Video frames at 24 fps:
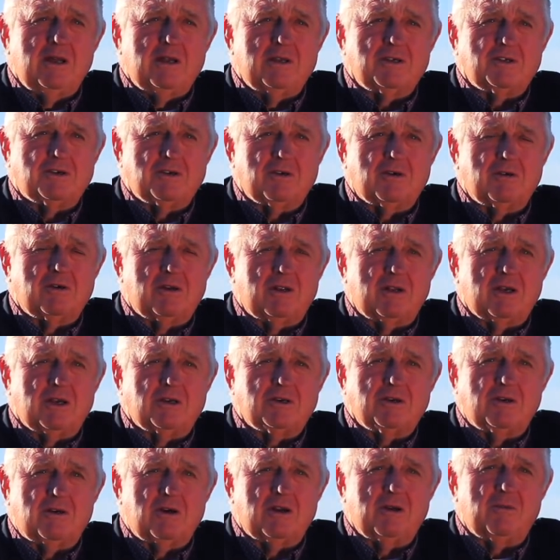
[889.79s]
certainly
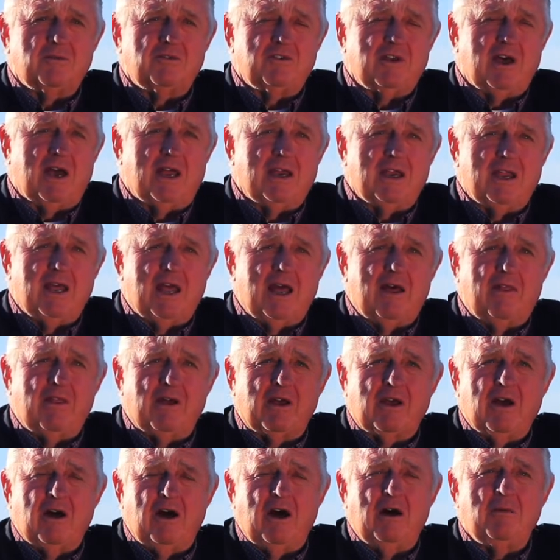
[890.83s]
turn upside down
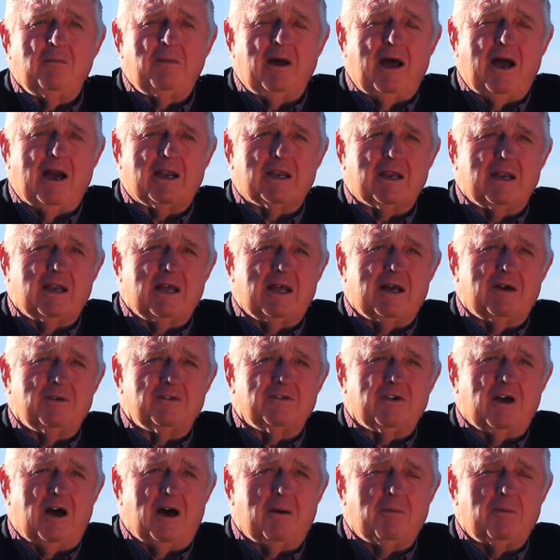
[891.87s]
the compact and how it
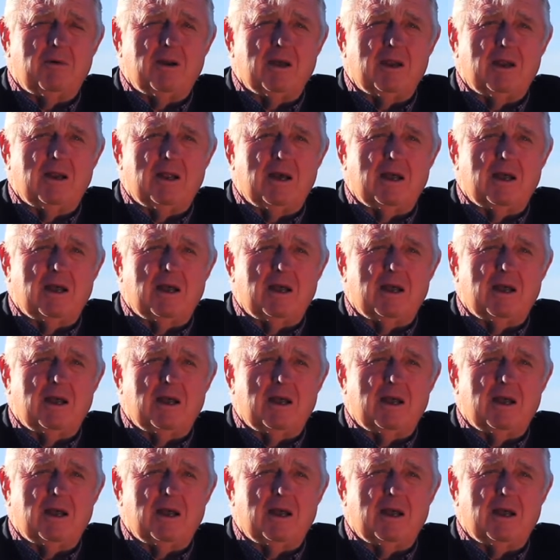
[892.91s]
was operated.